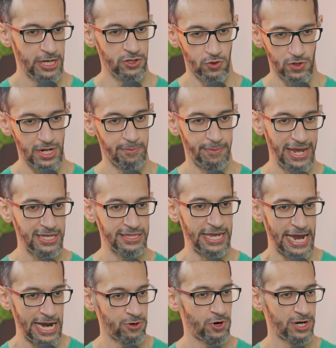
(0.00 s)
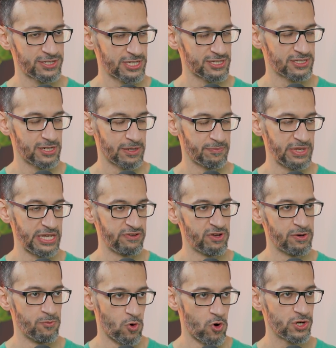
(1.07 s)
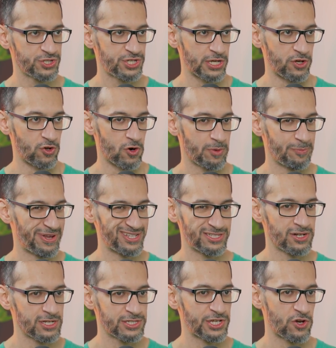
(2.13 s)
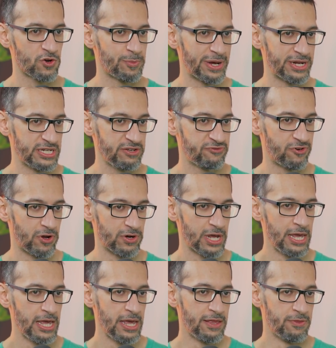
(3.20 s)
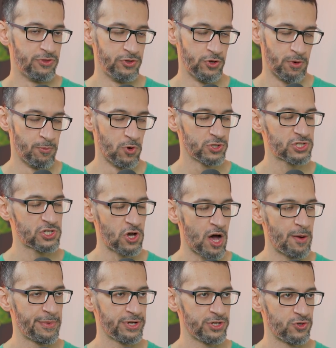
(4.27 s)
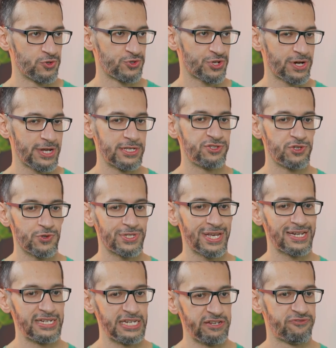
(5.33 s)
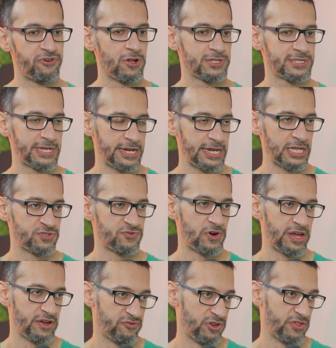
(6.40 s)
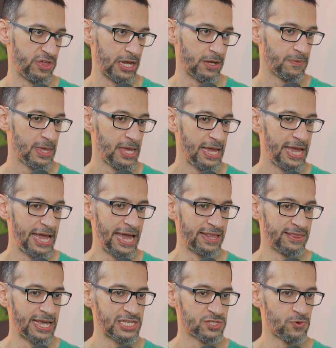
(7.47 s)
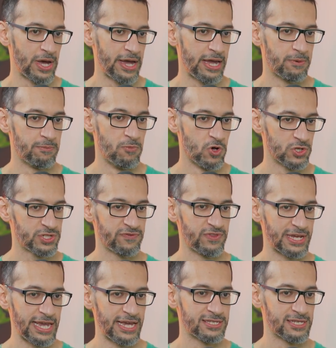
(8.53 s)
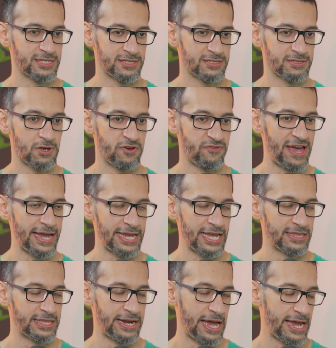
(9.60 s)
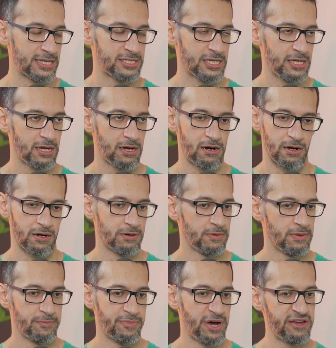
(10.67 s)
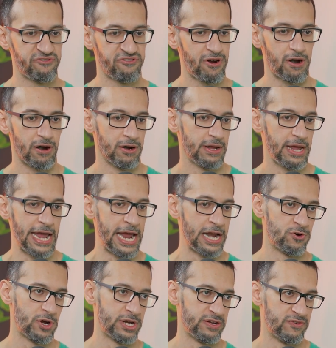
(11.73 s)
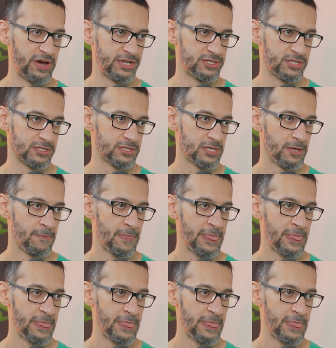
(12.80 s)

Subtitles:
You can make the Android system even more secure, but it's not secure by default. Your most common user is using default settings for everything. And that's why most of the cases of hacking that I see are by far Android devices.